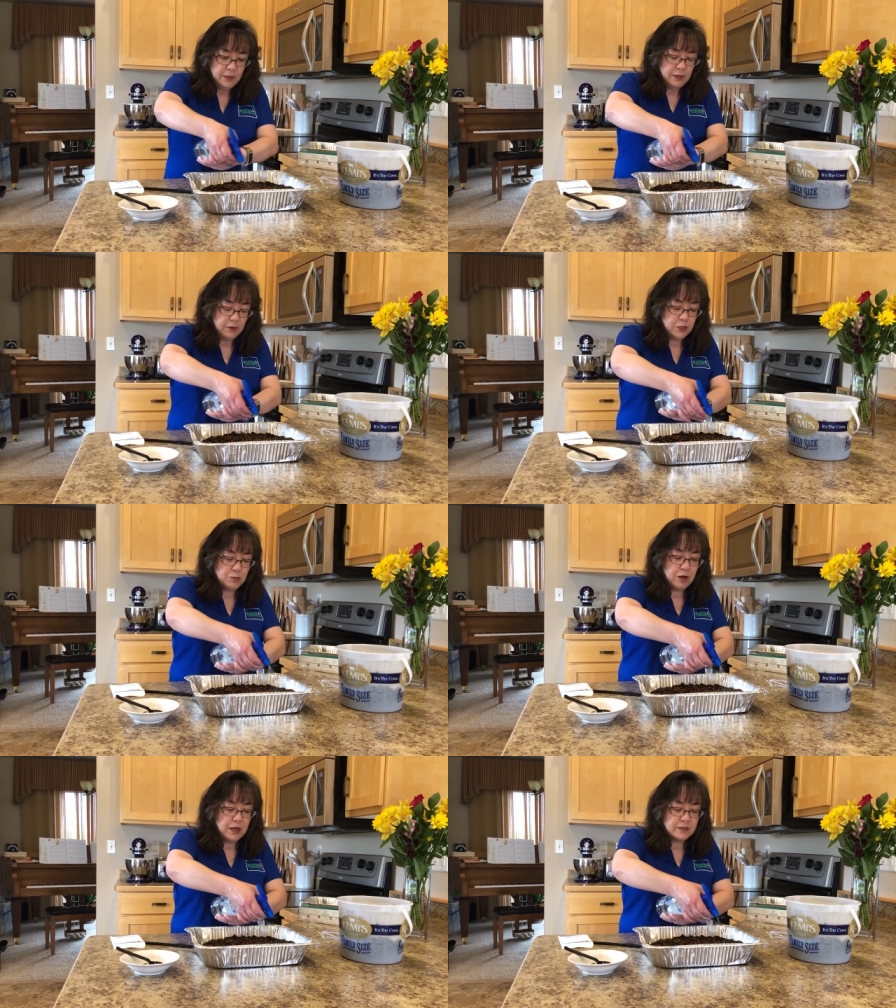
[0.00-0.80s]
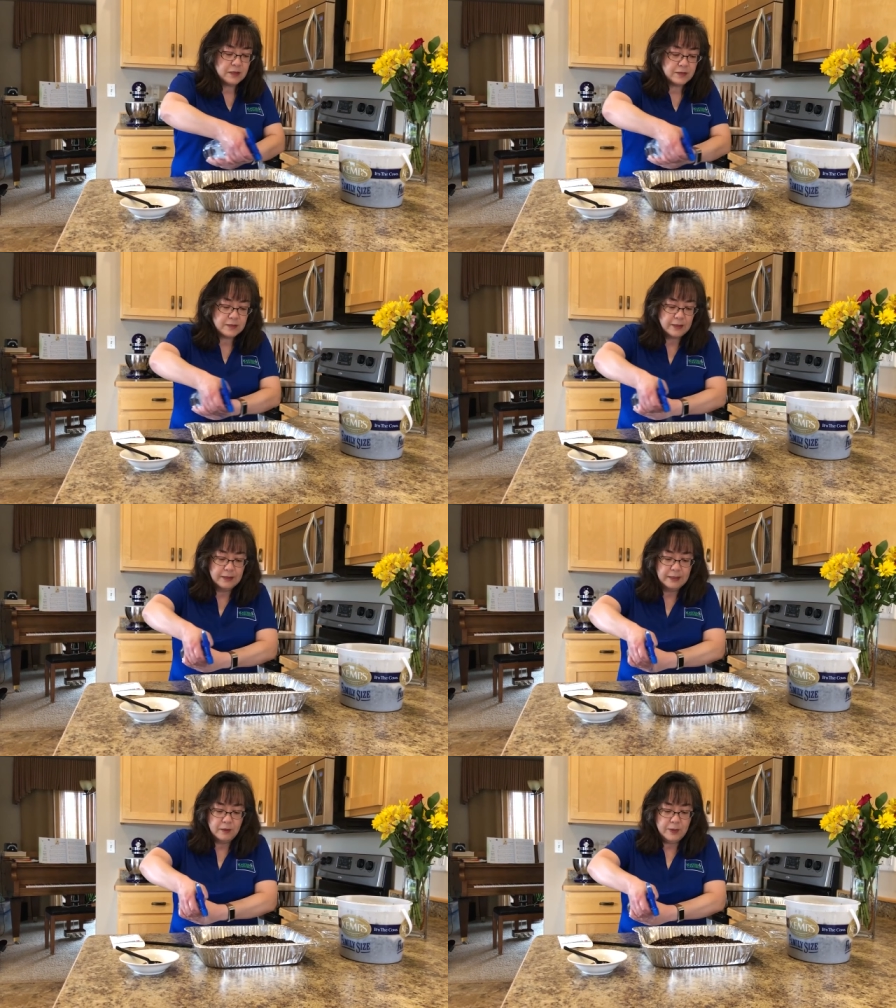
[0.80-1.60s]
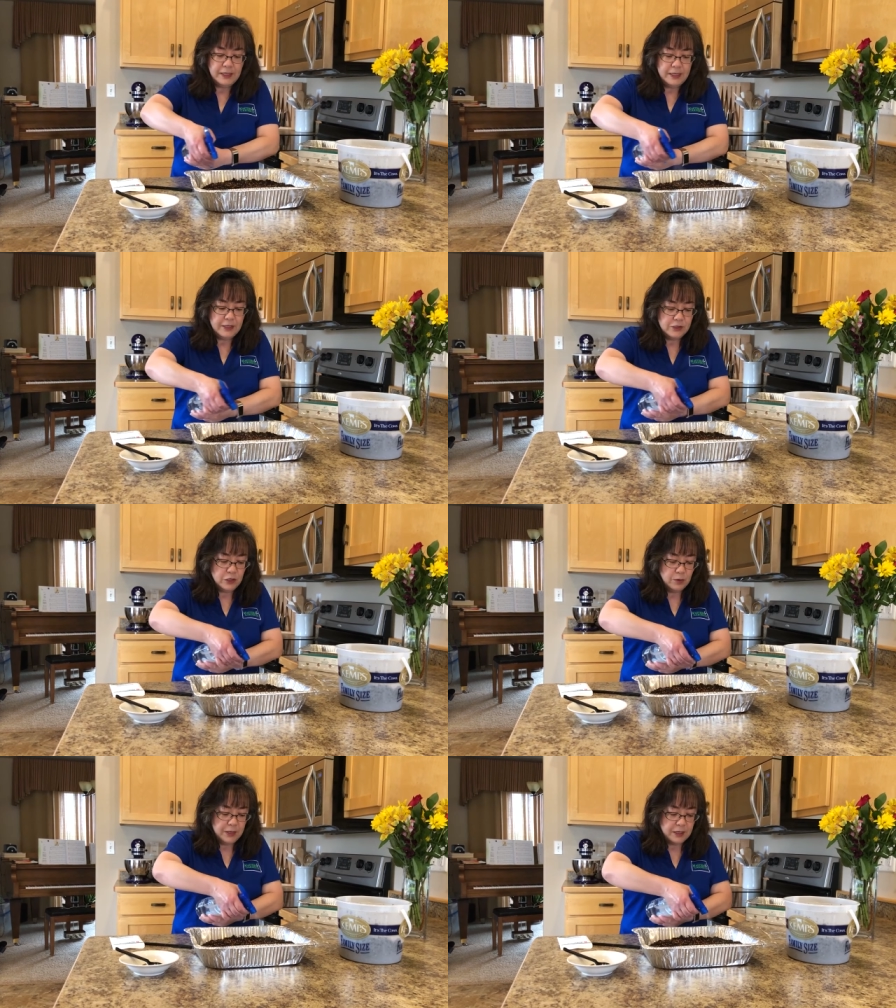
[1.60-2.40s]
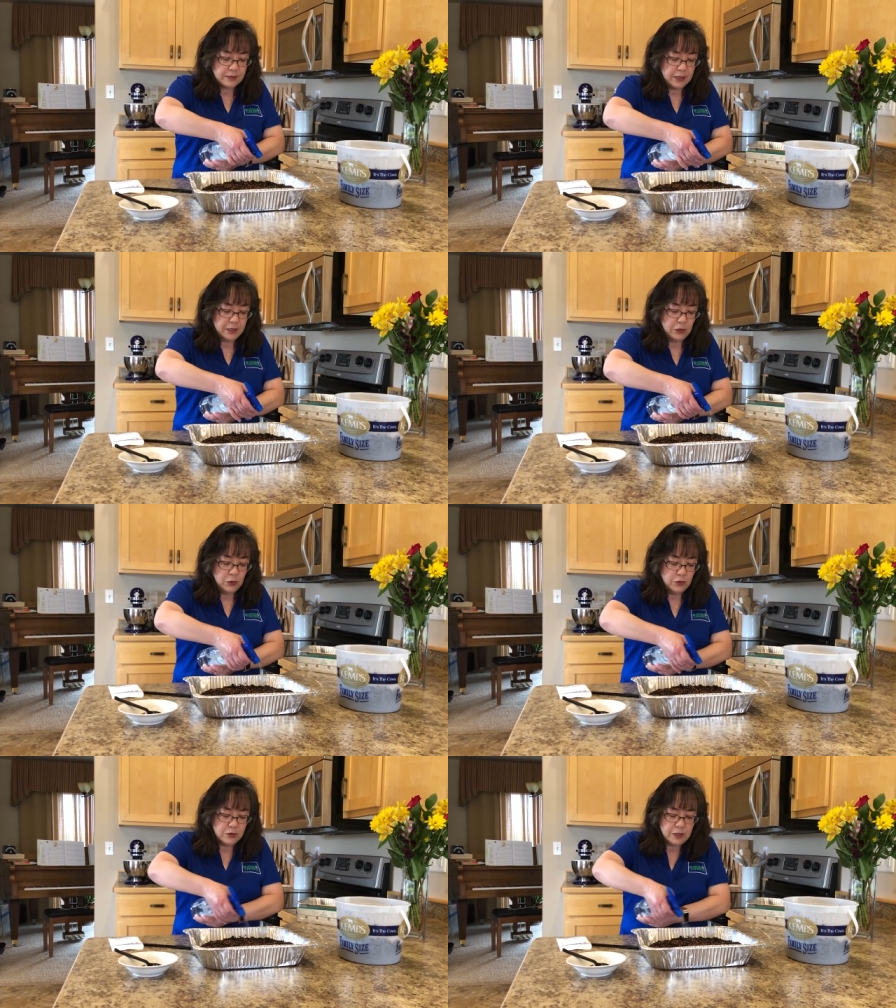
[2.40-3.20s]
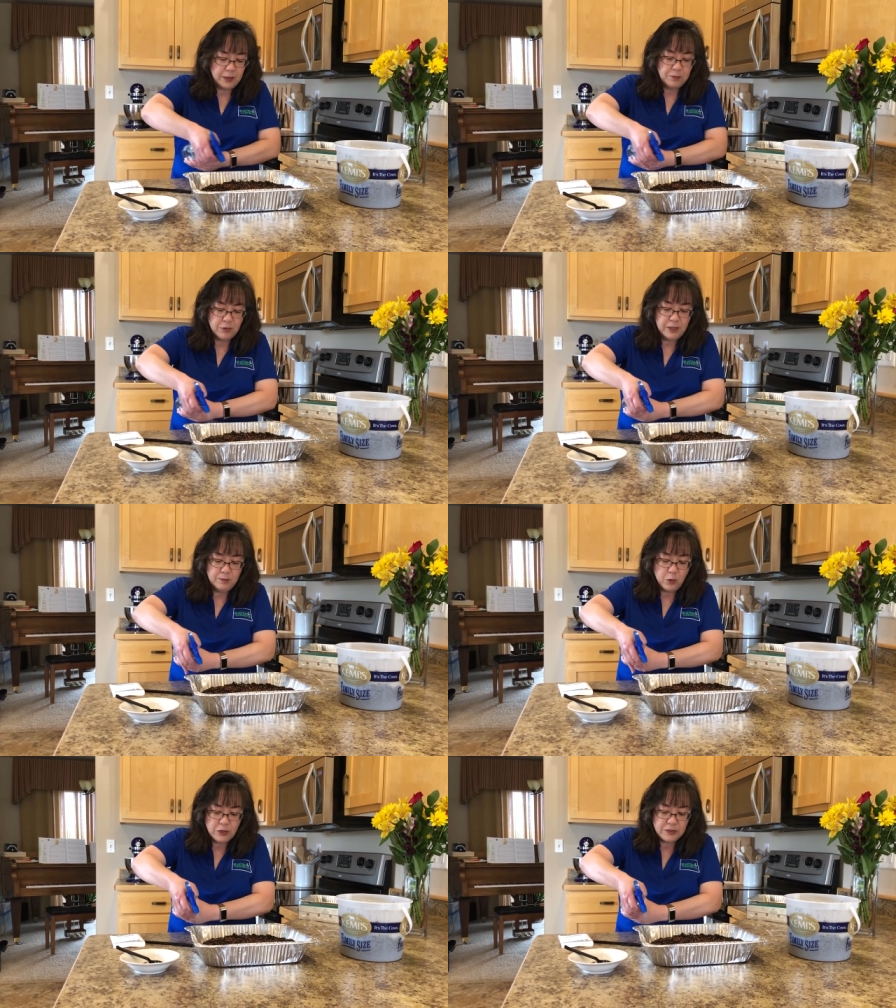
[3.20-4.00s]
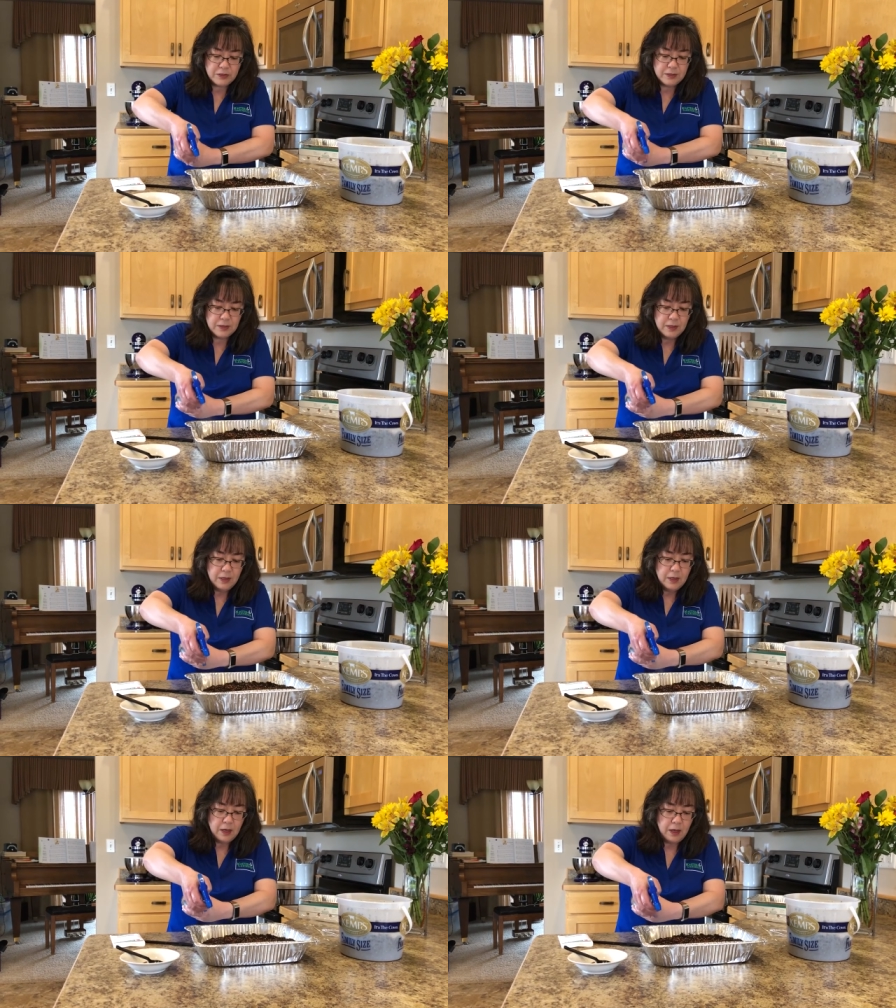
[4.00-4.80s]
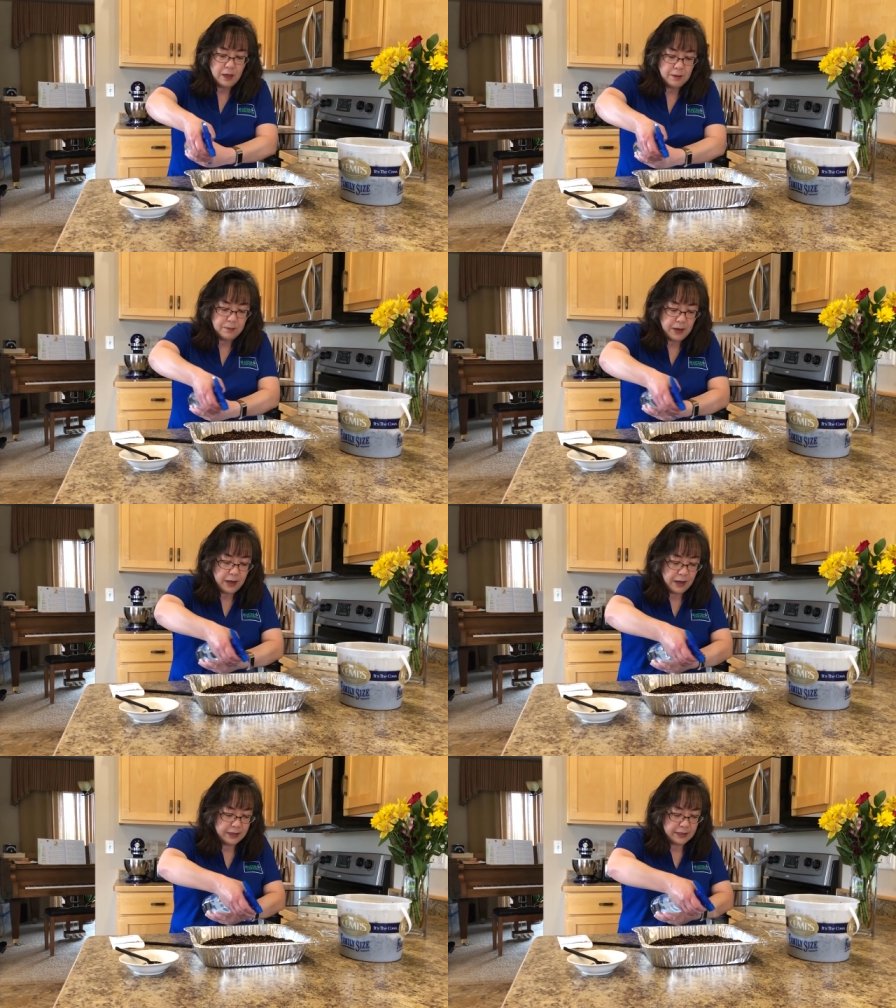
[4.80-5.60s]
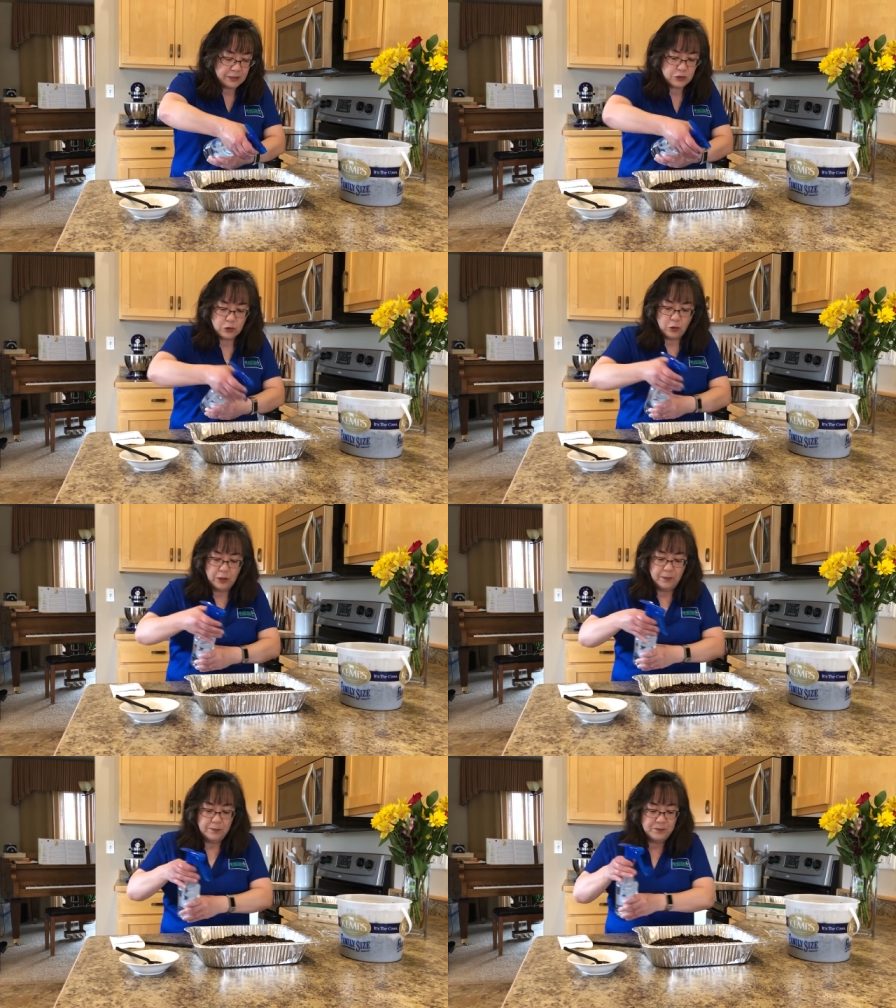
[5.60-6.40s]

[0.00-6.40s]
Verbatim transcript: Now this process is a little bit easier because I used a pre-moistened uh, potting soil.